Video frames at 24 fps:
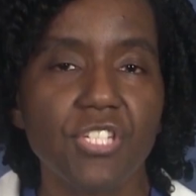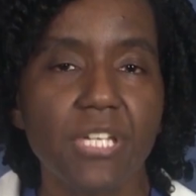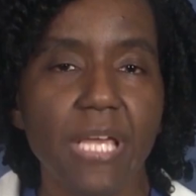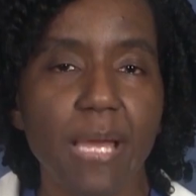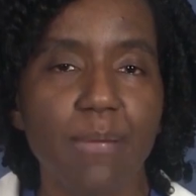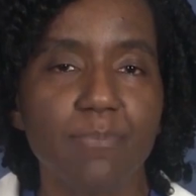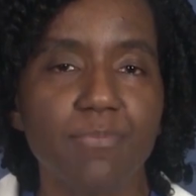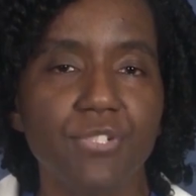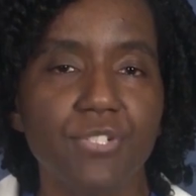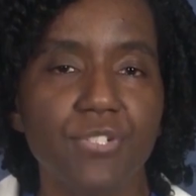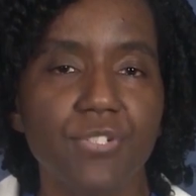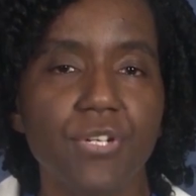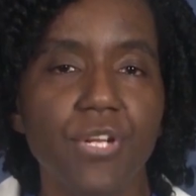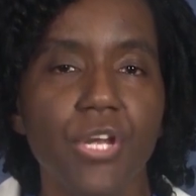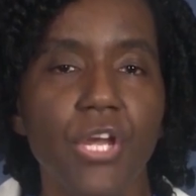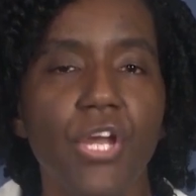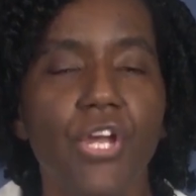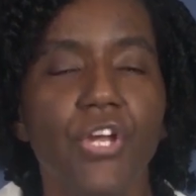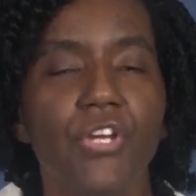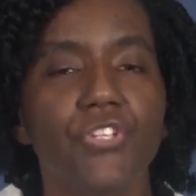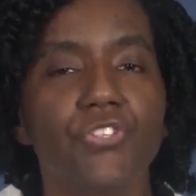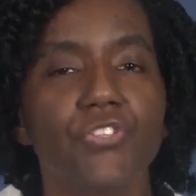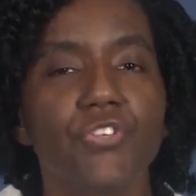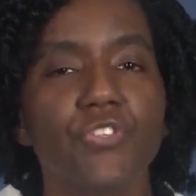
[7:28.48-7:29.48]
this chapter,
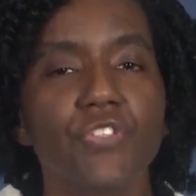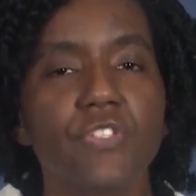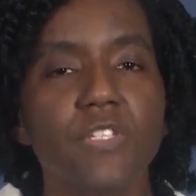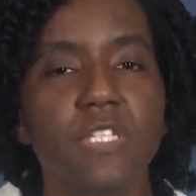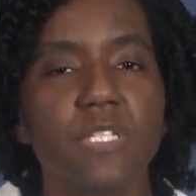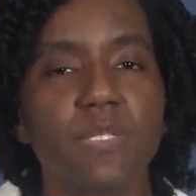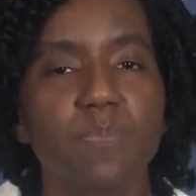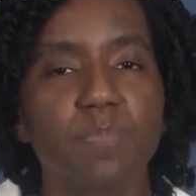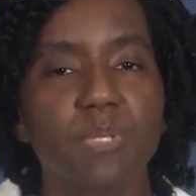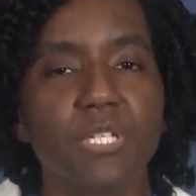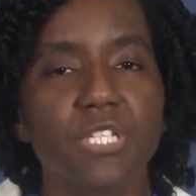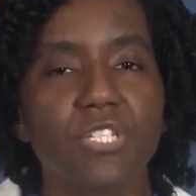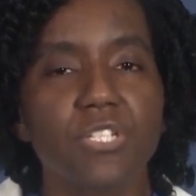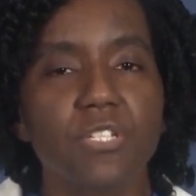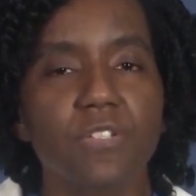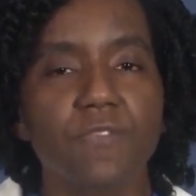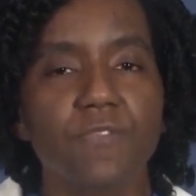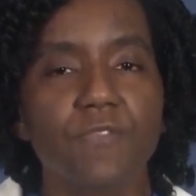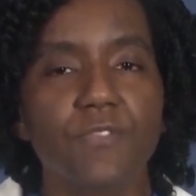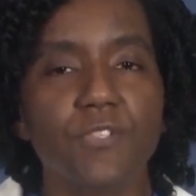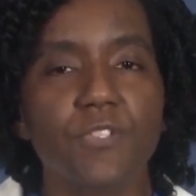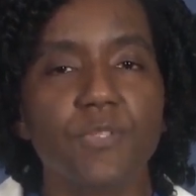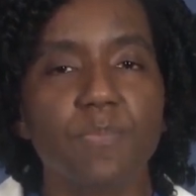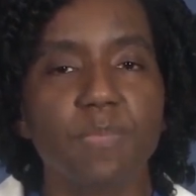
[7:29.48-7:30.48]
your
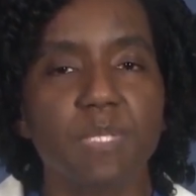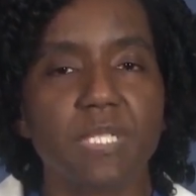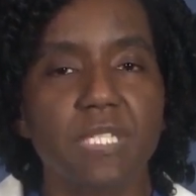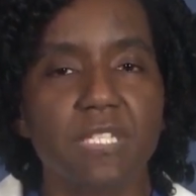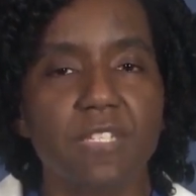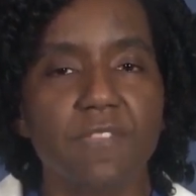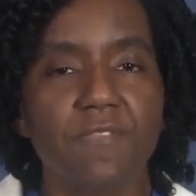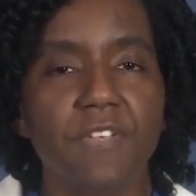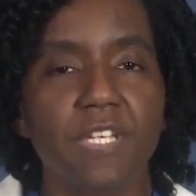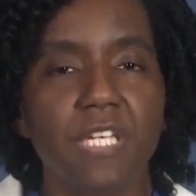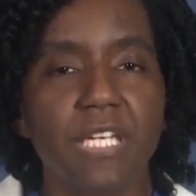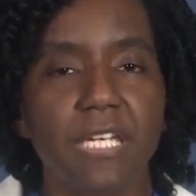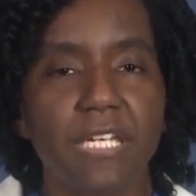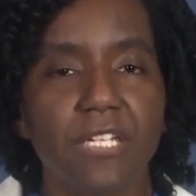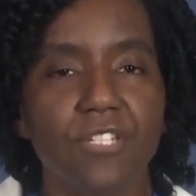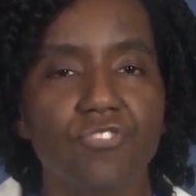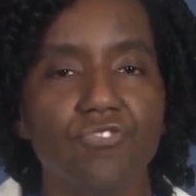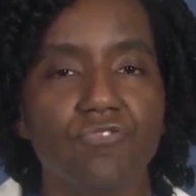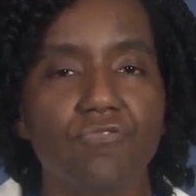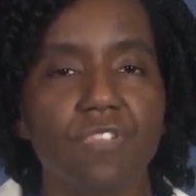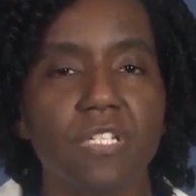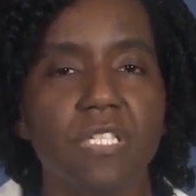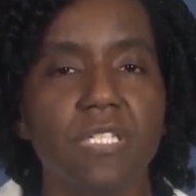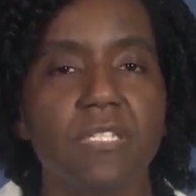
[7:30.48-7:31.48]
suspicion for specific
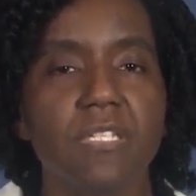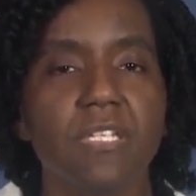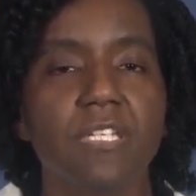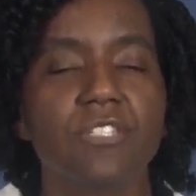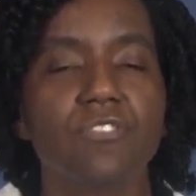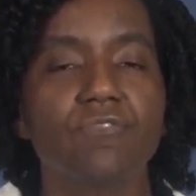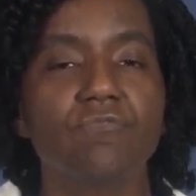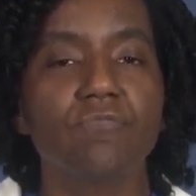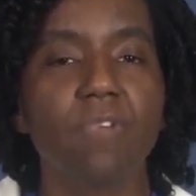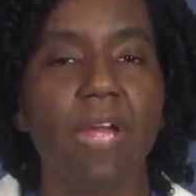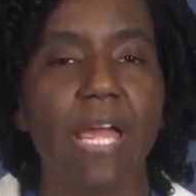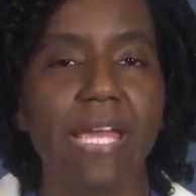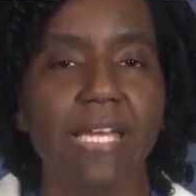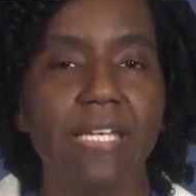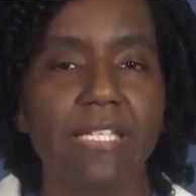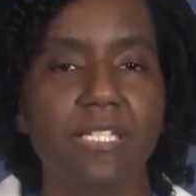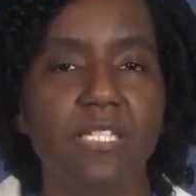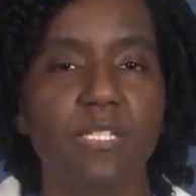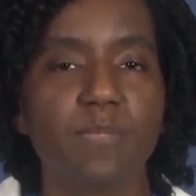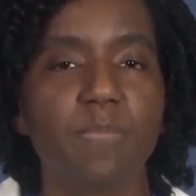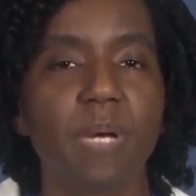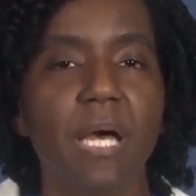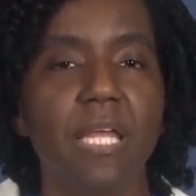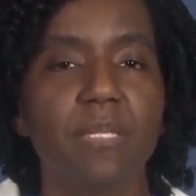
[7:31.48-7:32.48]
injuries is
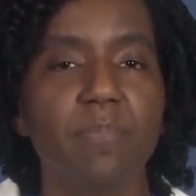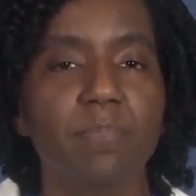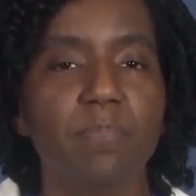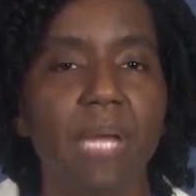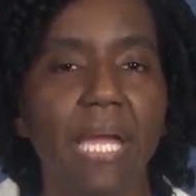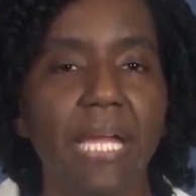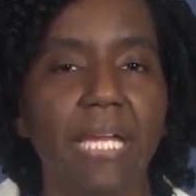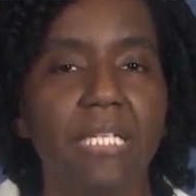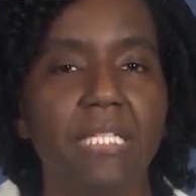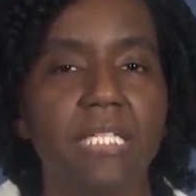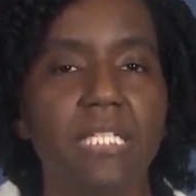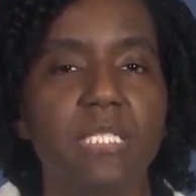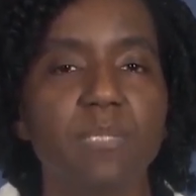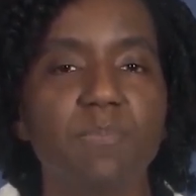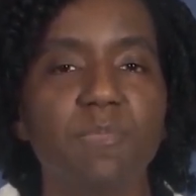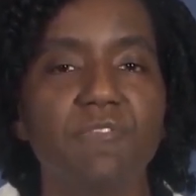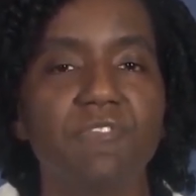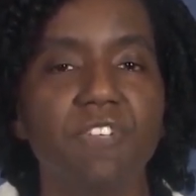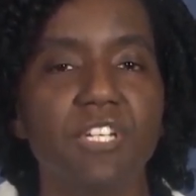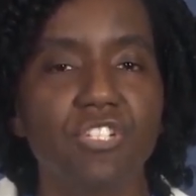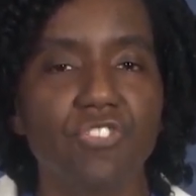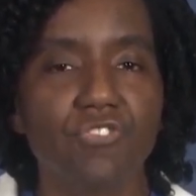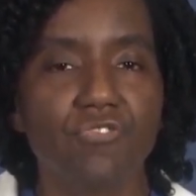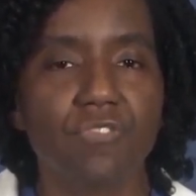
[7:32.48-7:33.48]
raised by the mechanism
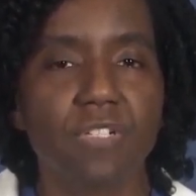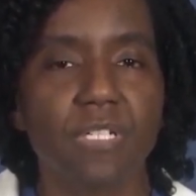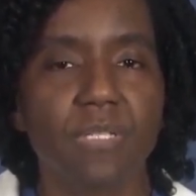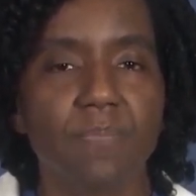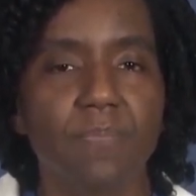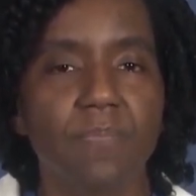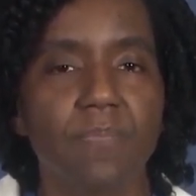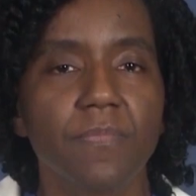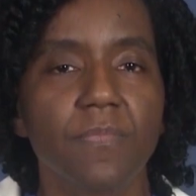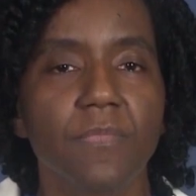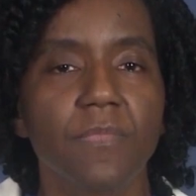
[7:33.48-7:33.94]
of injury.